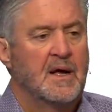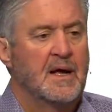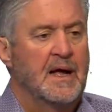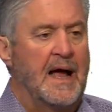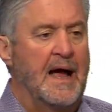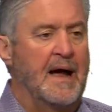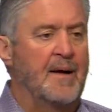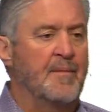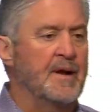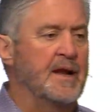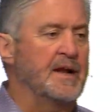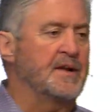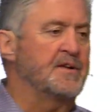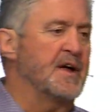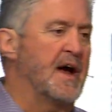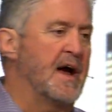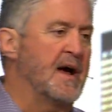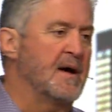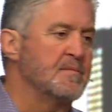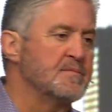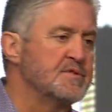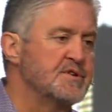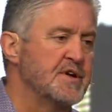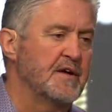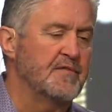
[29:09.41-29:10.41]
How many
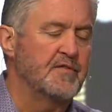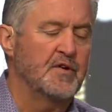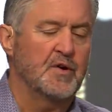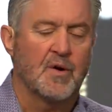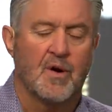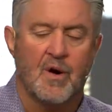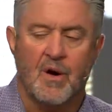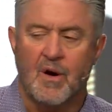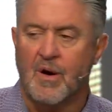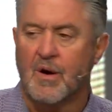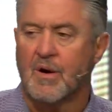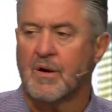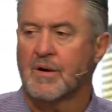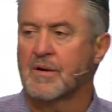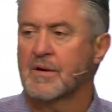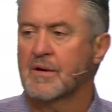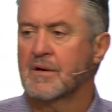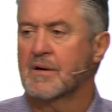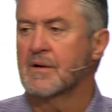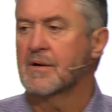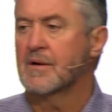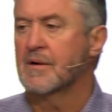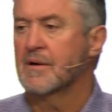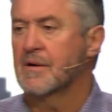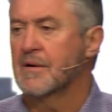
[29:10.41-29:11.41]
times have you heard
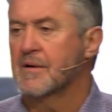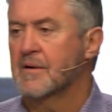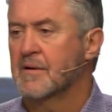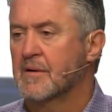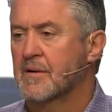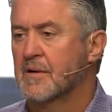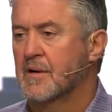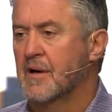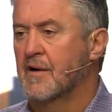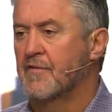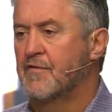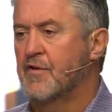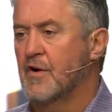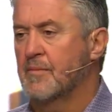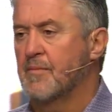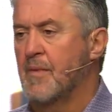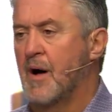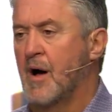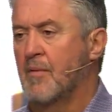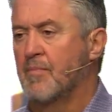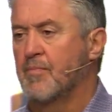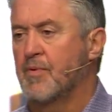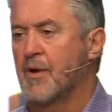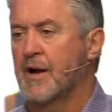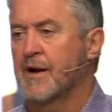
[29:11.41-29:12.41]
a
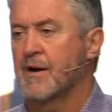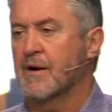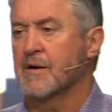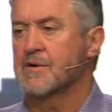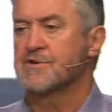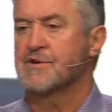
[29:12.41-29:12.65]
football player